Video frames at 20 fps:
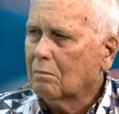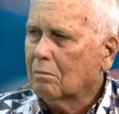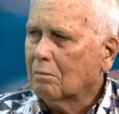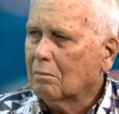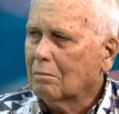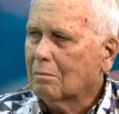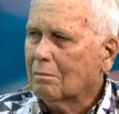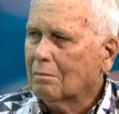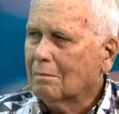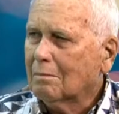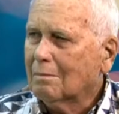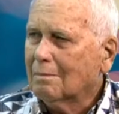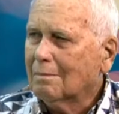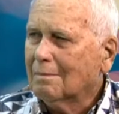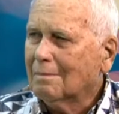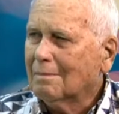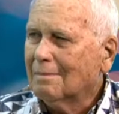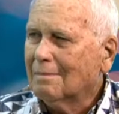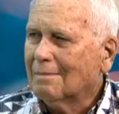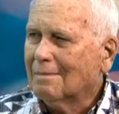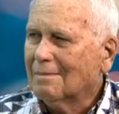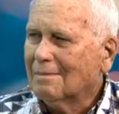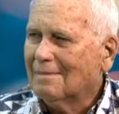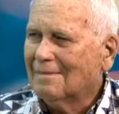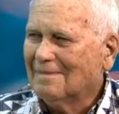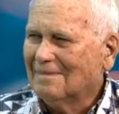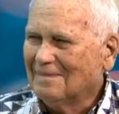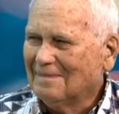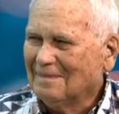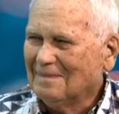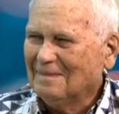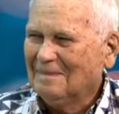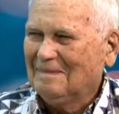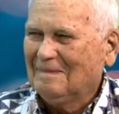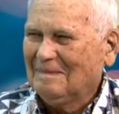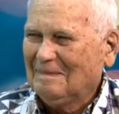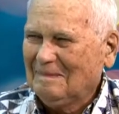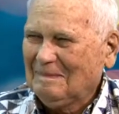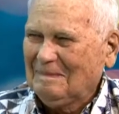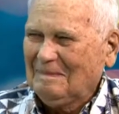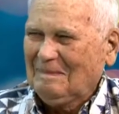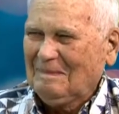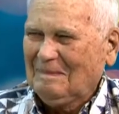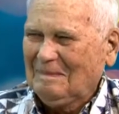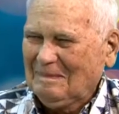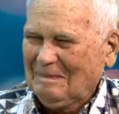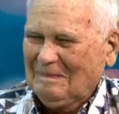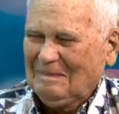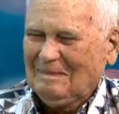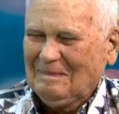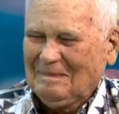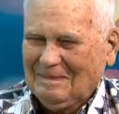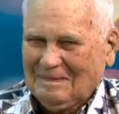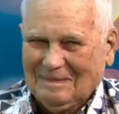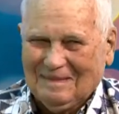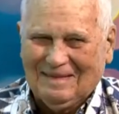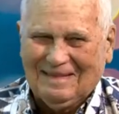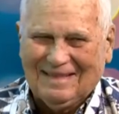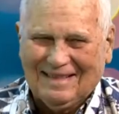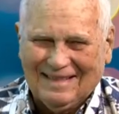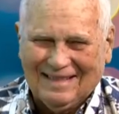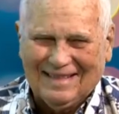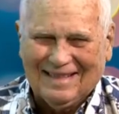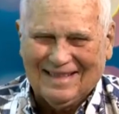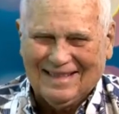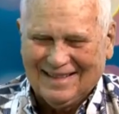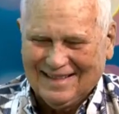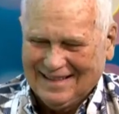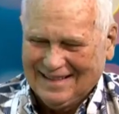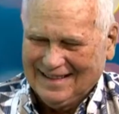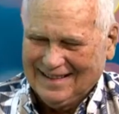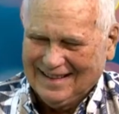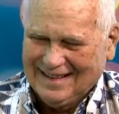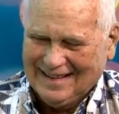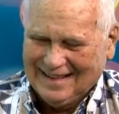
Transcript: (silent)